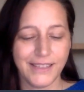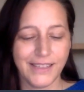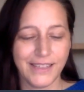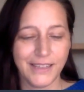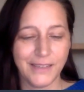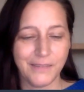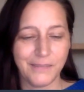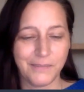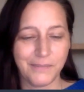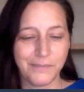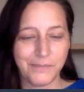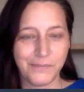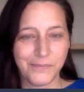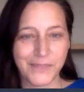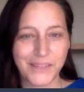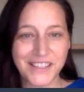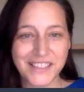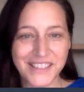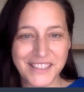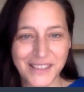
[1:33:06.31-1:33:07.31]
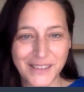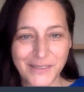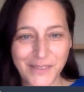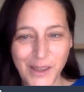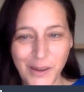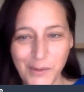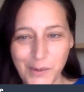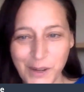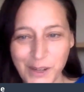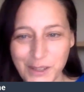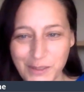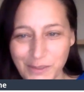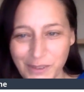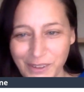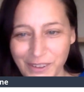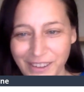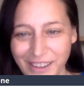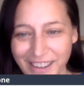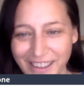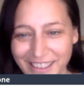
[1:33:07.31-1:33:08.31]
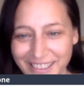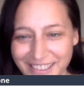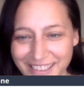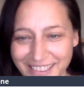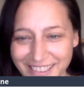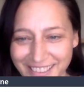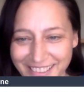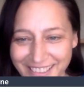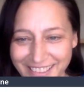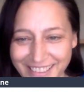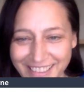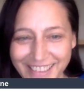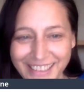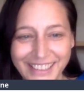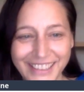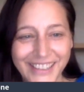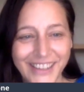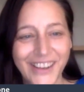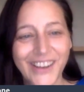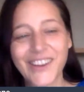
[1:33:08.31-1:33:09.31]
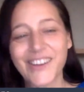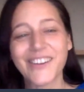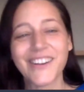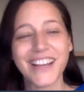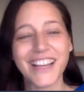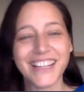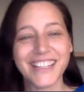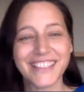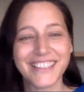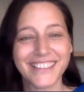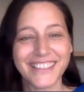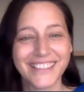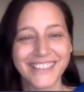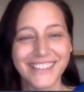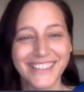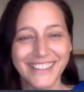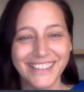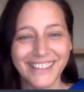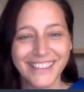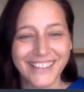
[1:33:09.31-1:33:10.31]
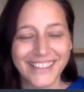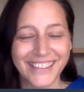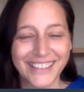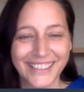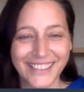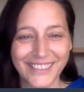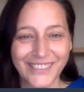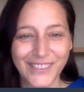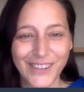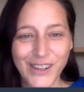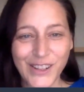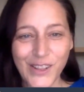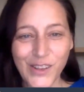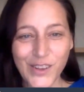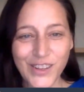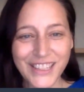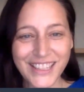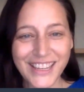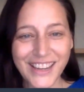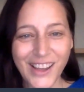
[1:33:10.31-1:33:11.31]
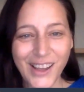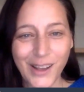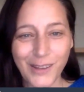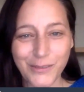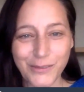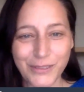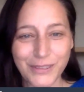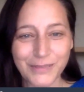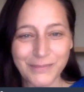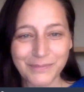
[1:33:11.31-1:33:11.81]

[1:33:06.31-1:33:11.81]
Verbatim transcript: Okay. Let's see if that works for you guys. All right. We're closing off.